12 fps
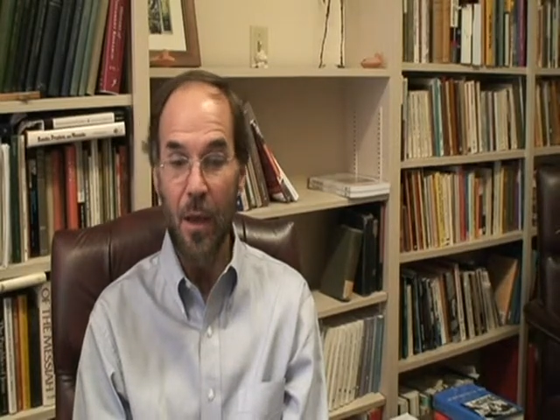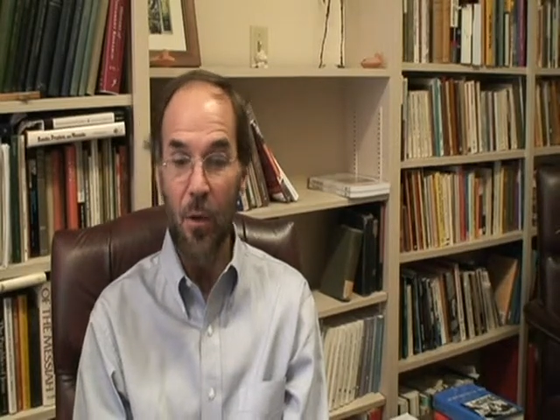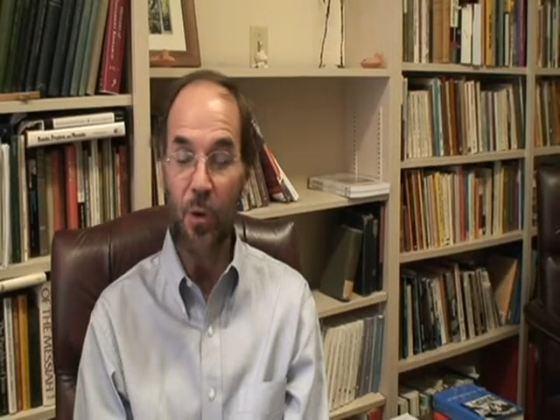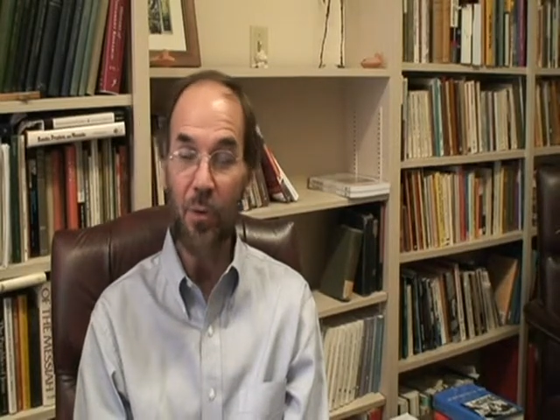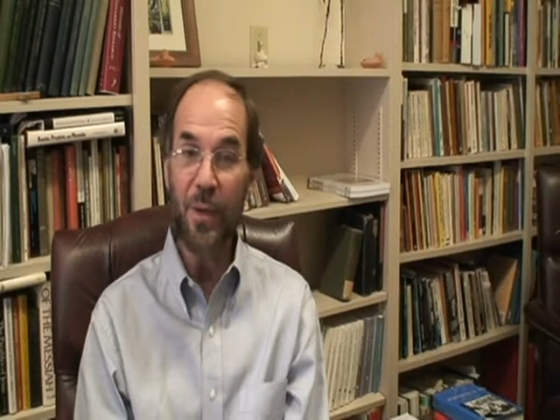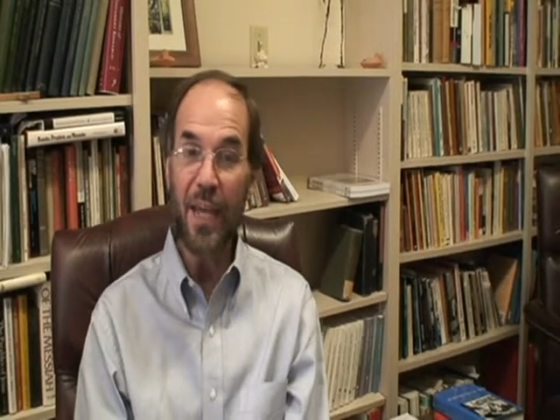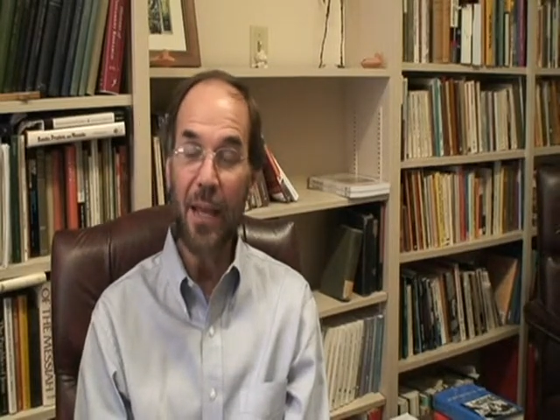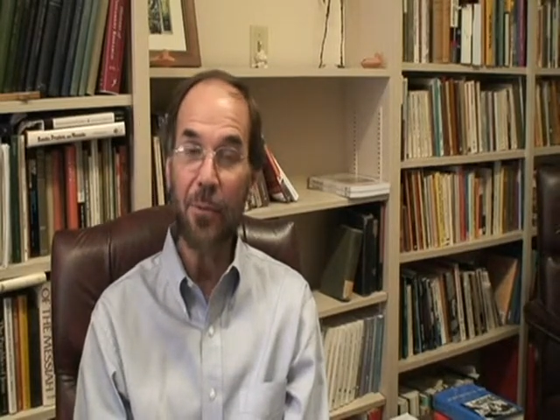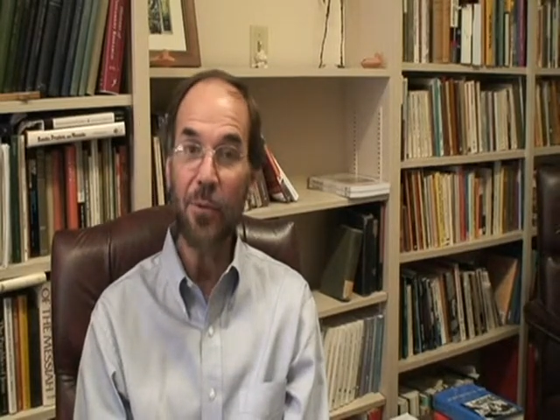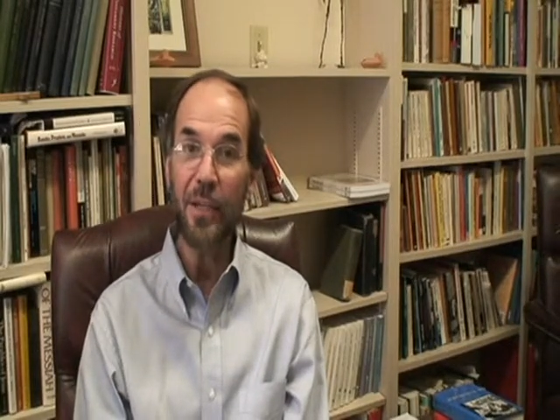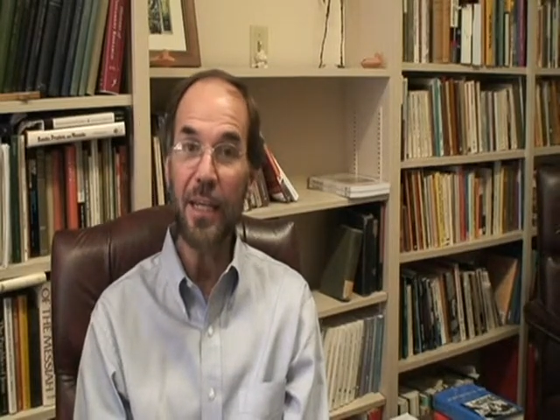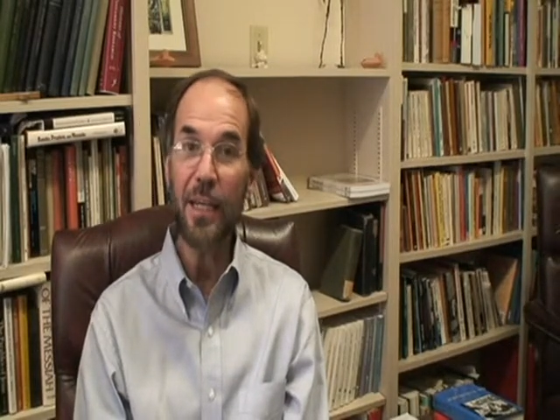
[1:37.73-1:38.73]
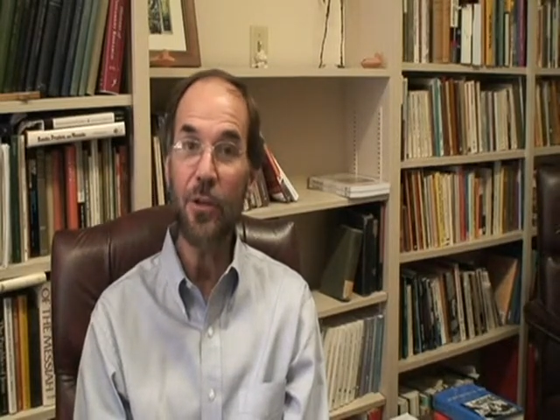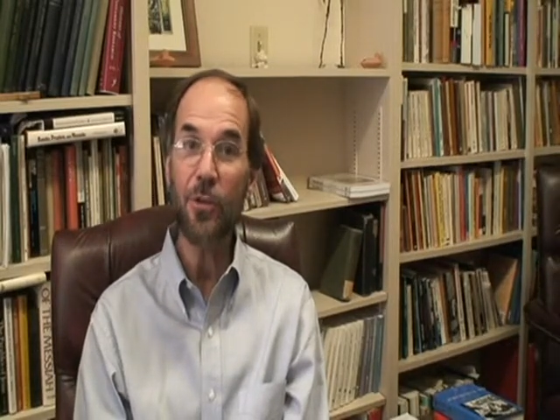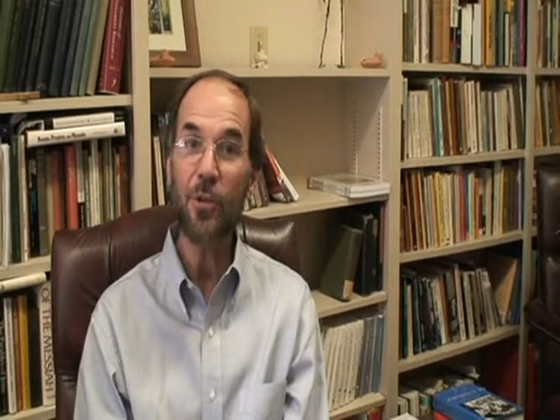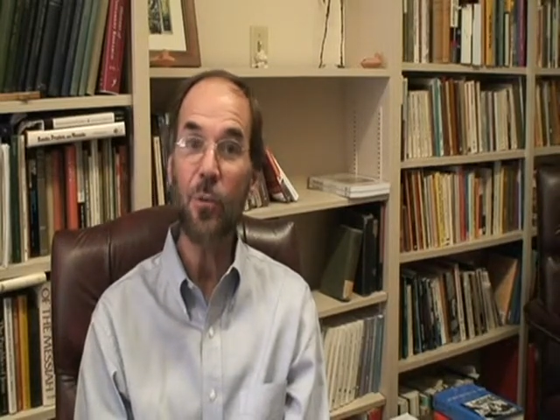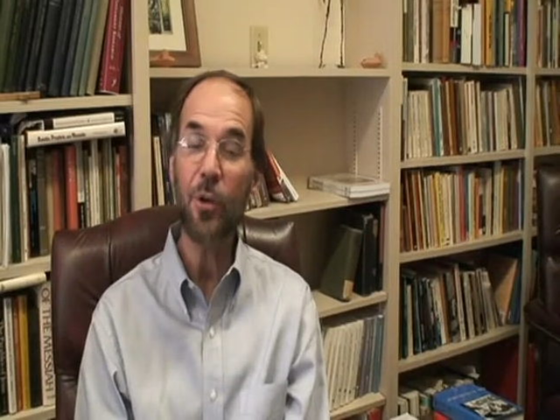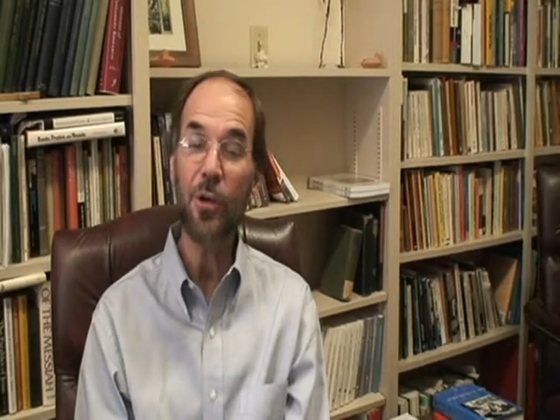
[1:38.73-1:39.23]
We'll be able to hear
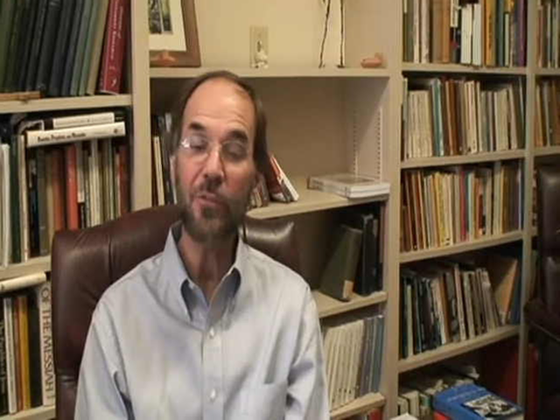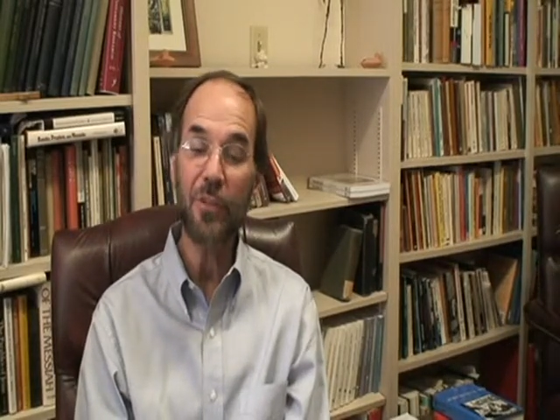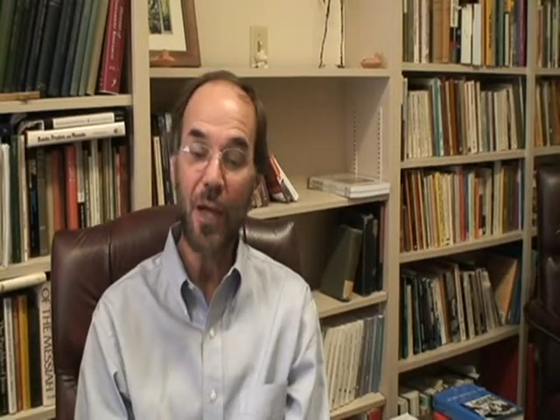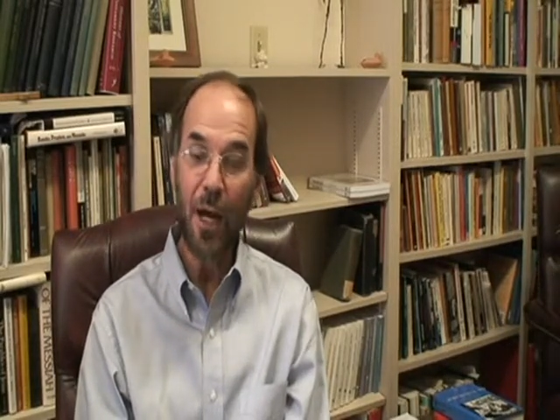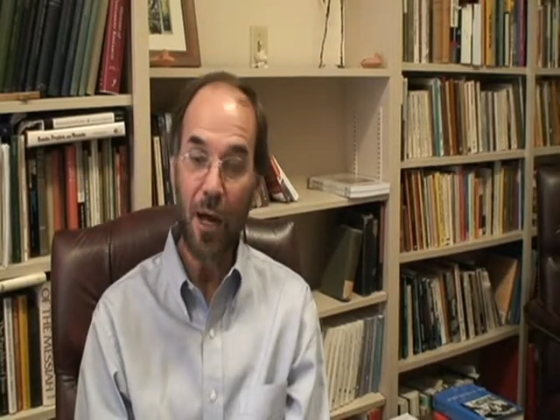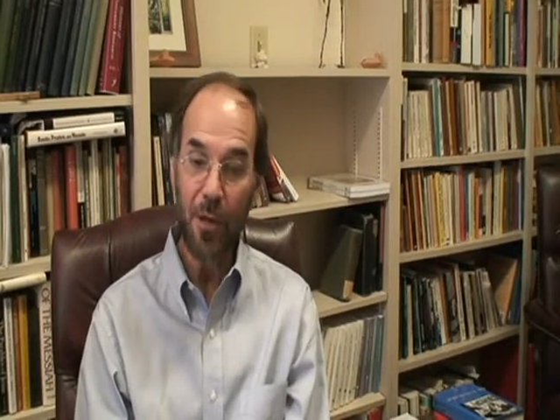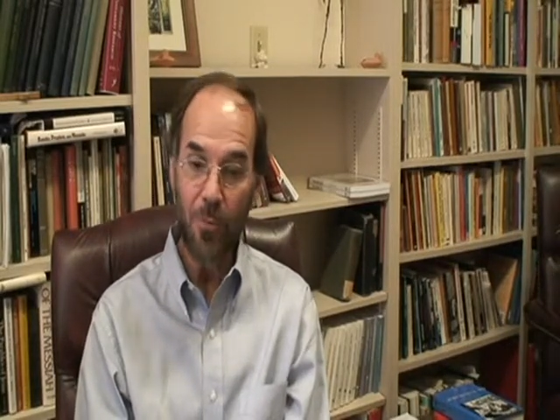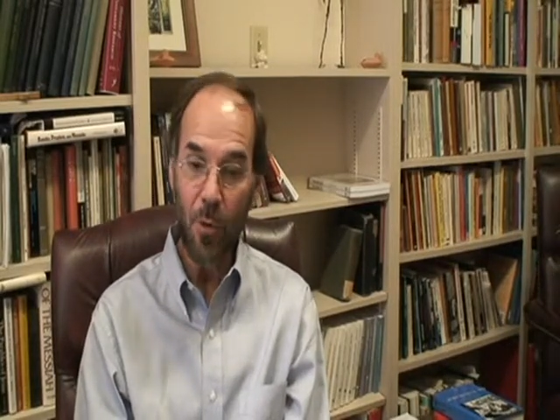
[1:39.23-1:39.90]
the Word of God